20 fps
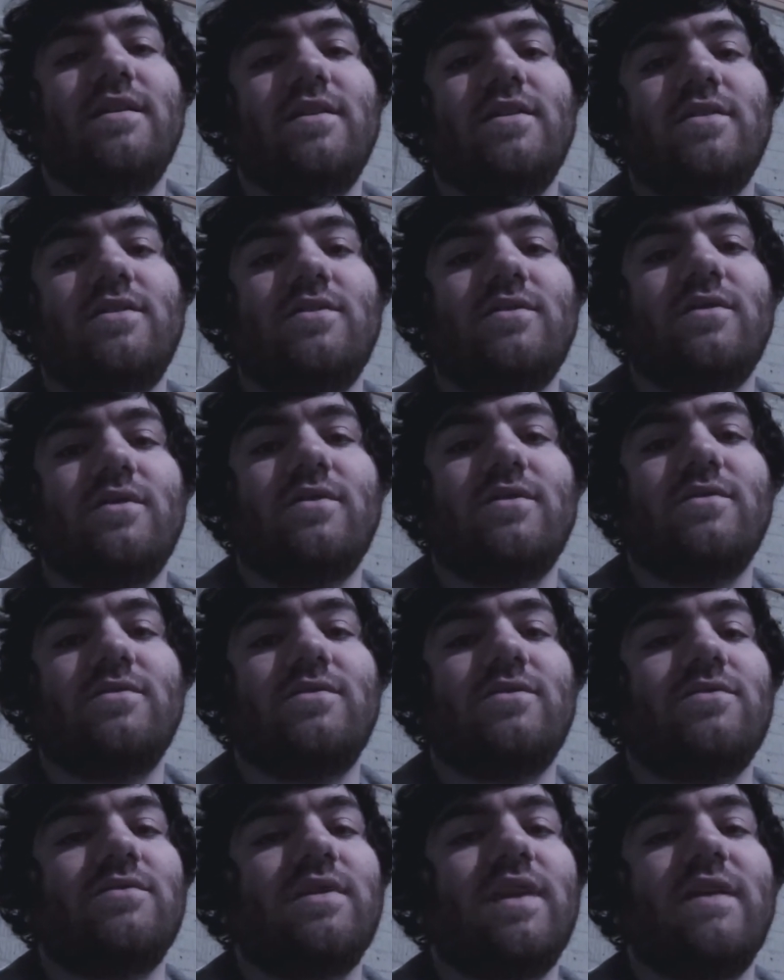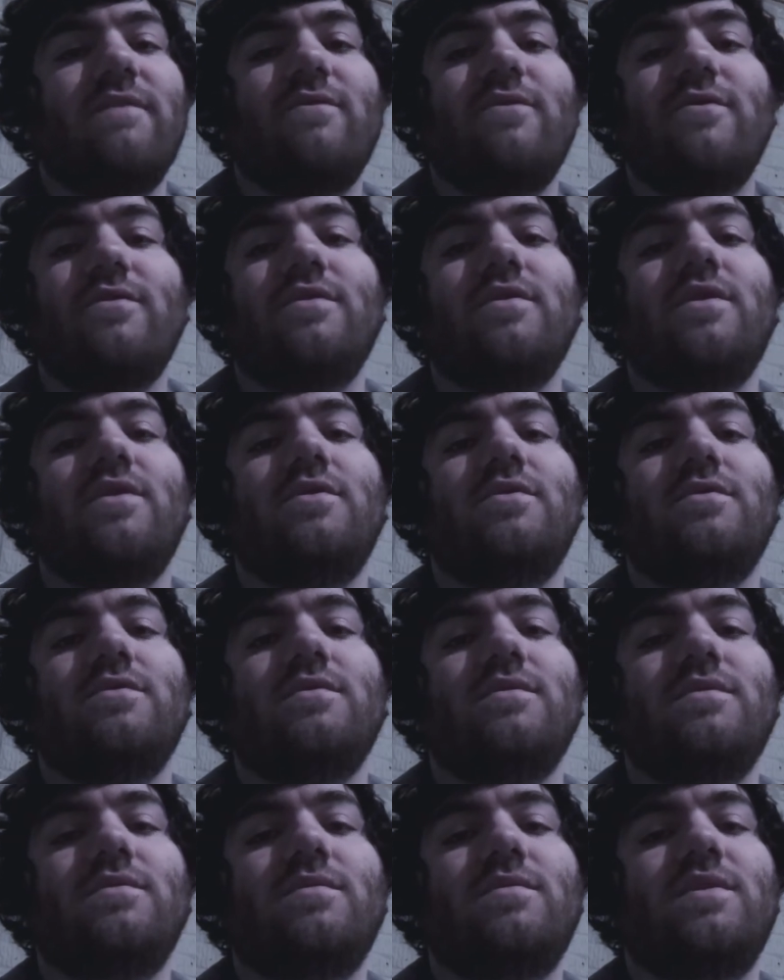You're never alone
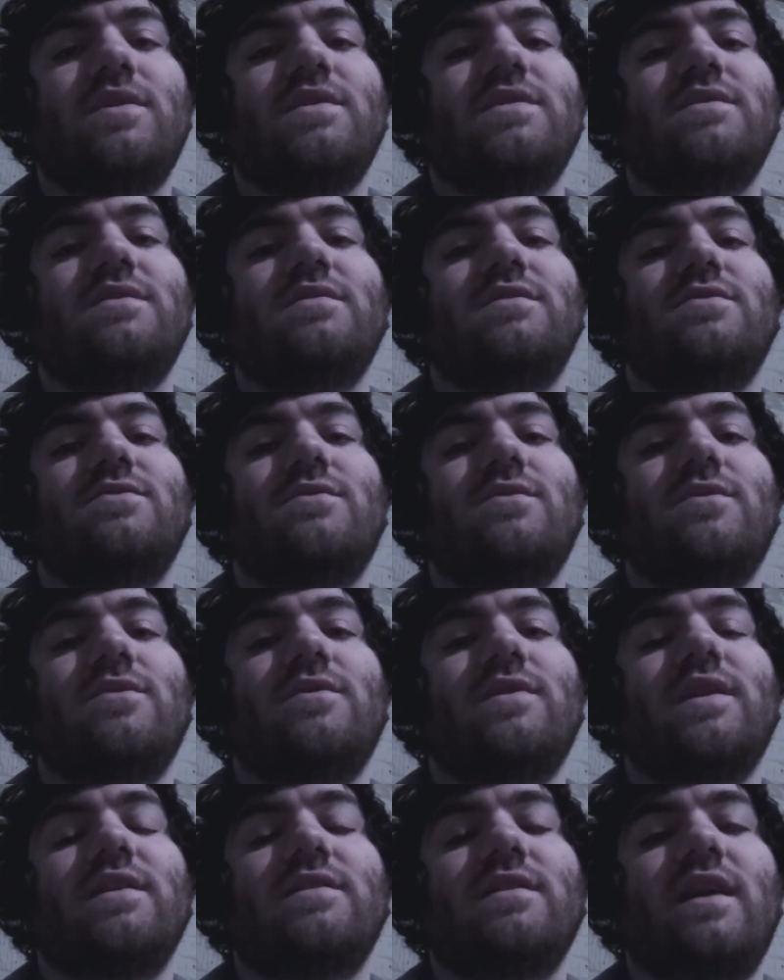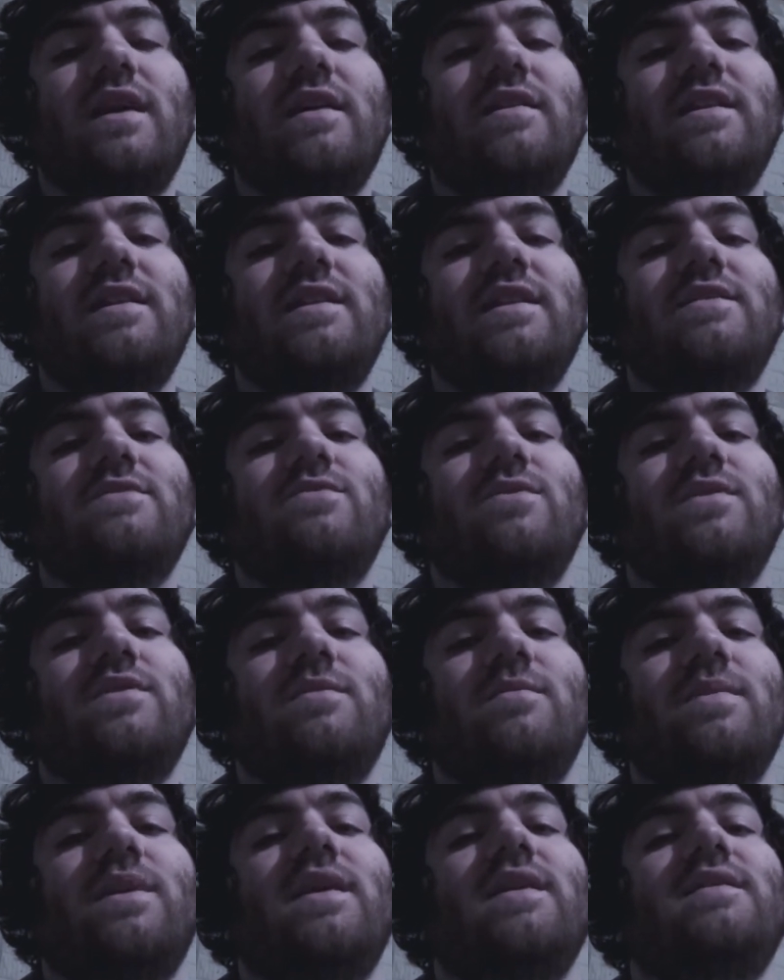with this disorder. I think that's one of
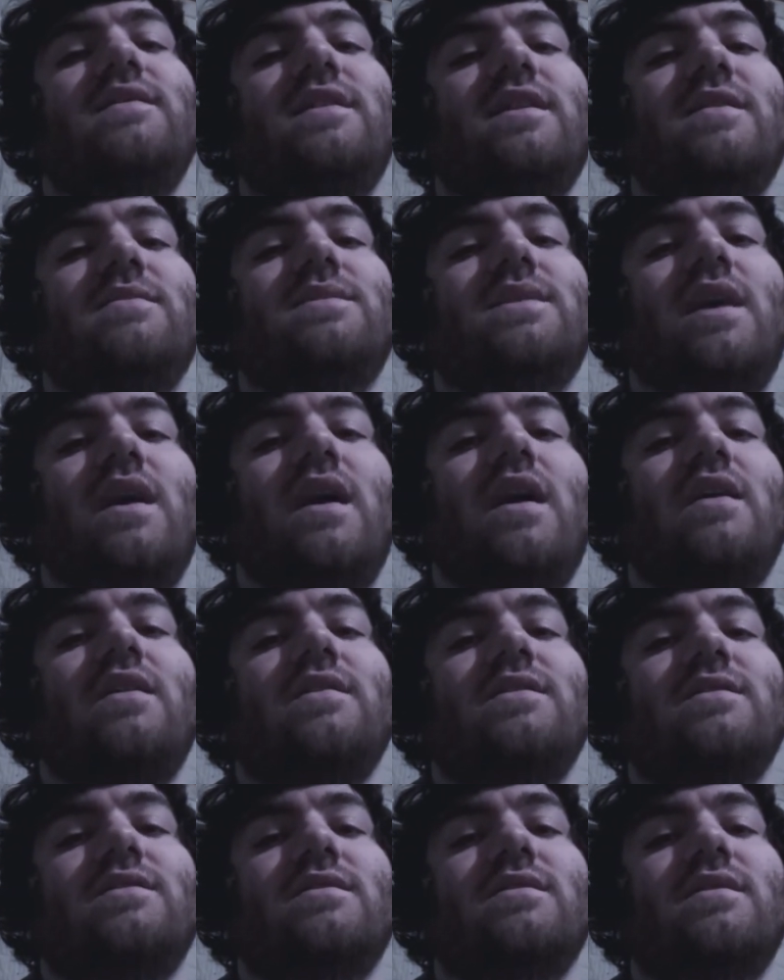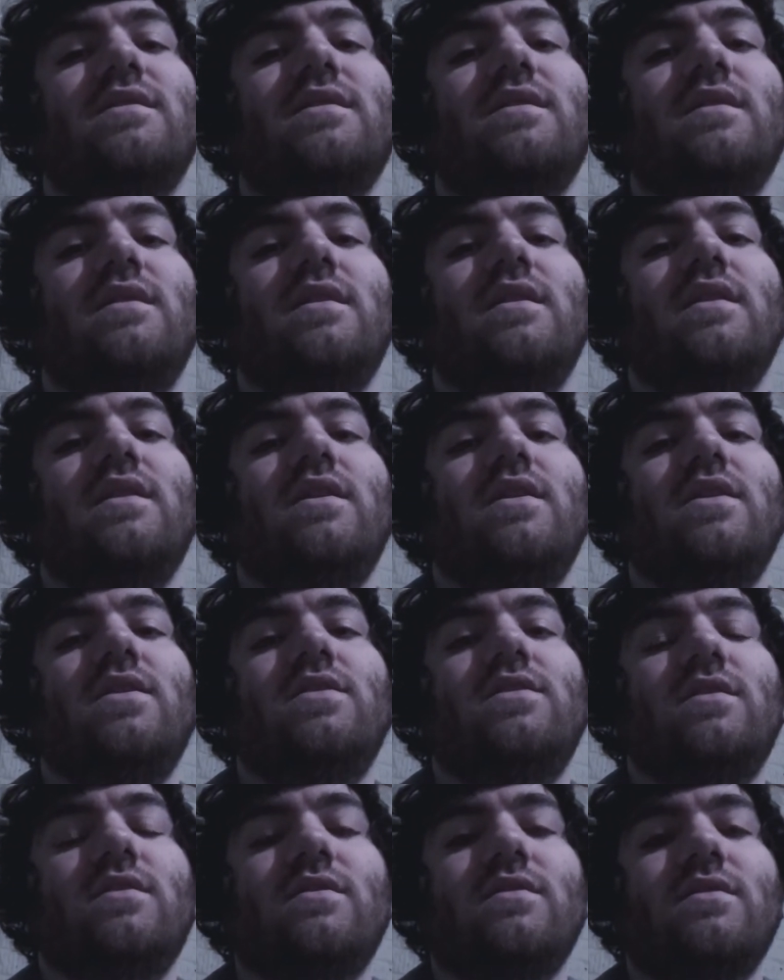the main tips, honestly,
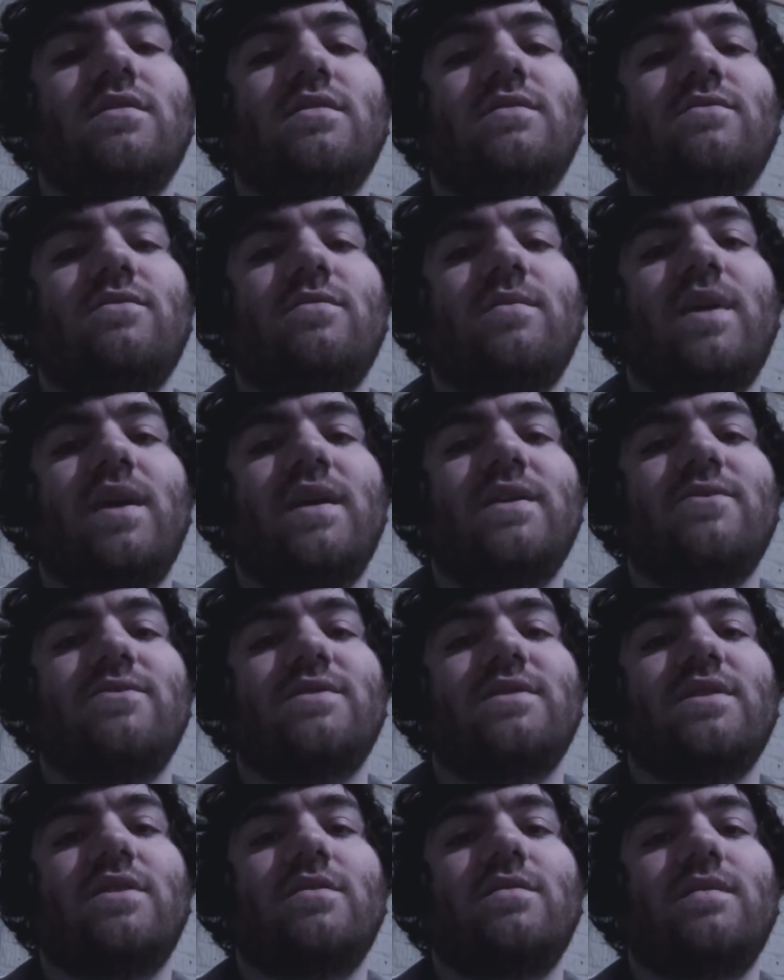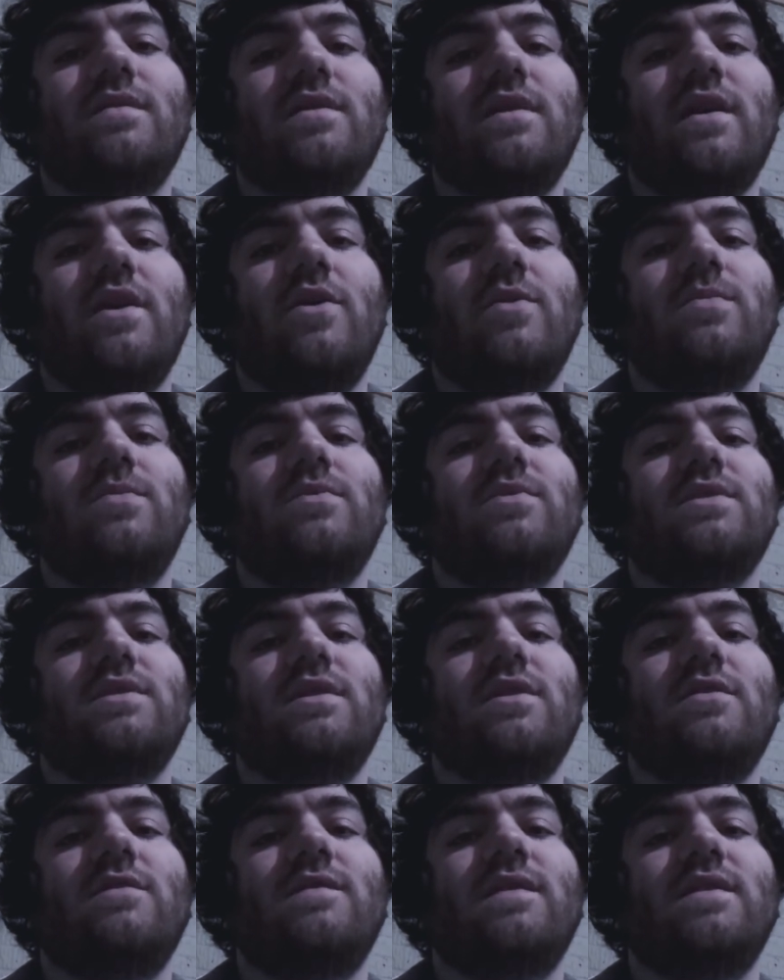to remind yourself and to help
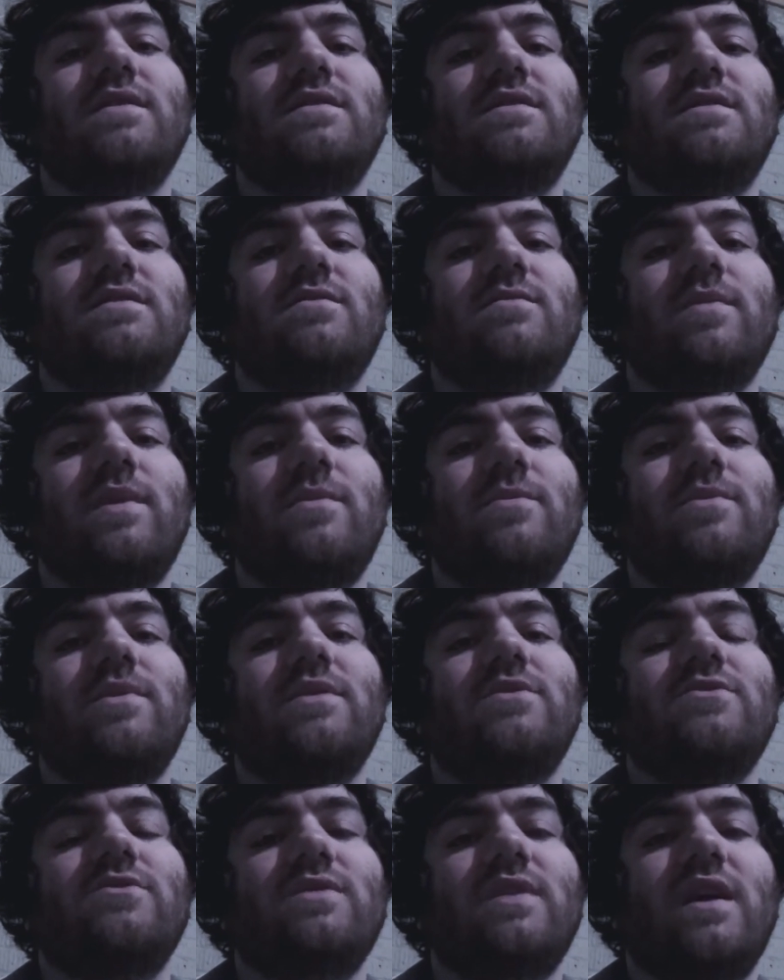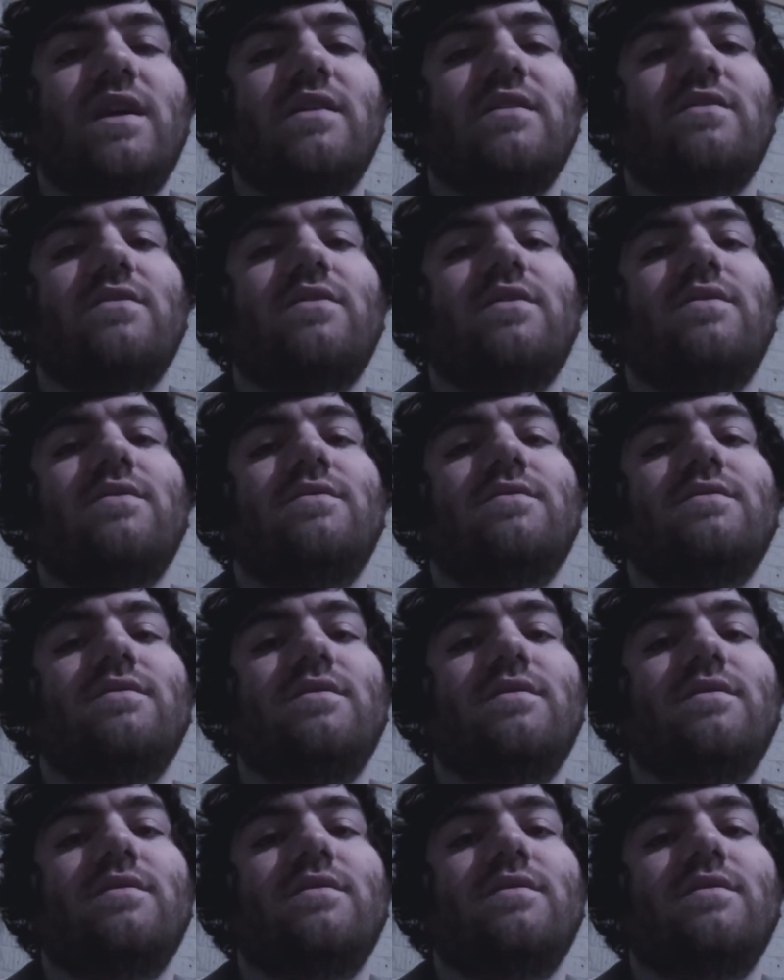yourself, is to remember that you're not alone,